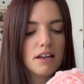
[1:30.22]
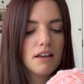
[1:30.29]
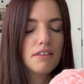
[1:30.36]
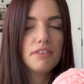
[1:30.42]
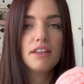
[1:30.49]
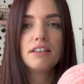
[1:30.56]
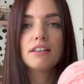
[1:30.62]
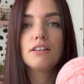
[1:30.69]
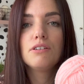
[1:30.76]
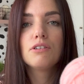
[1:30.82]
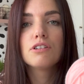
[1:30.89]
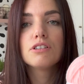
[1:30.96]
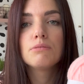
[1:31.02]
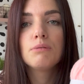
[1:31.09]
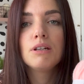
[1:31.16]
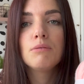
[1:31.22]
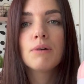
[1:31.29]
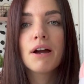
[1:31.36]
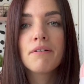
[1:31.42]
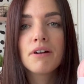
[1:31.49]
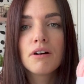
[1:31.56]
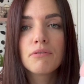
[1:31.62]
thing that you've got to be
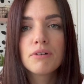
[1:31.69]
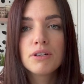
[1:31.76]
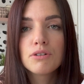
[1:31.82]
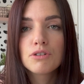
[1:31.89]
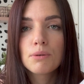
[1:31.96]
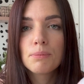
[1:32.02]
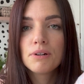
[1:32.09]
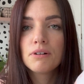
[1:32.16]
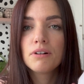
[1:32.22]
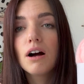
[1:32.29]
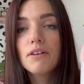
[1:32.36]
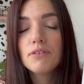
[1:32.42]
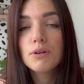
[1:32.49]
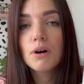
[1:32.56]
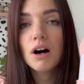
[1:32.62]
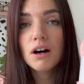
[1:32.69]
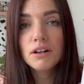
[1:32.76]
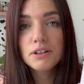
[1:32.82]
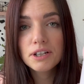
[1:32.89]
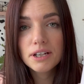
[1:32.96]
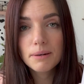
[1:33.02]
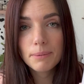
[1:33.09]
wary of when you're shopping online. If you are
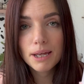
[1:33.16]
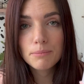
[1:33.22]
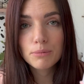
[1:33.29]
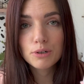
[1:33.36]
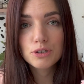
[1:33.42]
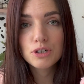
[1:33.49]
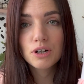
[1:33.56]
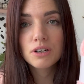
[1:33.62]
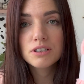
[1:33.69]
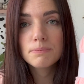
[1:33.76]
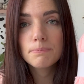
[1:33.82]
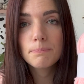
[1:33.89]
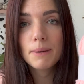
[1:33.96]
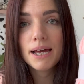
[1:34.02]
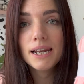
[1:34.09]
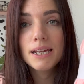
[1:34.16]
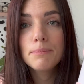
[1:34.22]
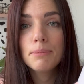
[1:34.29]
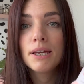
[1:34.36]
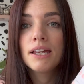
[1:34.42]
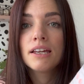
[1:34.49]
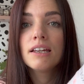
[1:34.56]
looking at Paintbox yarns, Ballet
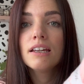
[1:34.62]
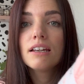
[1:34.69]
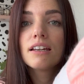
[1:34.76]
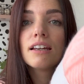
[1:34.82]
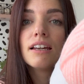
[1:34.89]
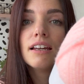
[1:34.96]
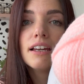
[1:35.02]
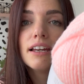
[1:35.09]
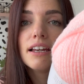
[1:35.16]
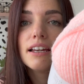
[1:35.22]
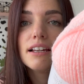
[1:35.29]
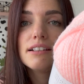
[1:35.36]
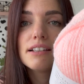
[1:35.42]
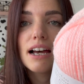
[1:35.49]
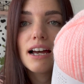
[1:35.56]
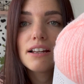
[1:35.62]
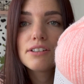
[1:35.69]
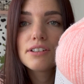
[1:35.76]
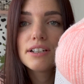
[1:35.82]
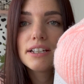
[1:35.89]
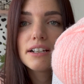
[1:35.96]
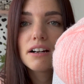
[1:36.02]
Pink is
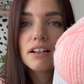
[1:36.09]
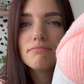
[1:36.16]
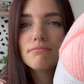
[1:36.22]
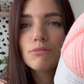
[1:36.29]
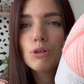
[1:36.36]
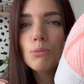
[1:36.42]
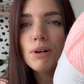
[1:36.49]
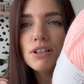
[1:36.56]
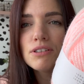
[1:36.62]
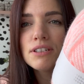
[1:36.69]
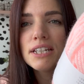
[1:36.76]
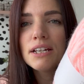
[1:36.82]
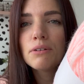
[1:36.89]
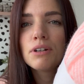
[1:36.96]
actually kind of almost neon-y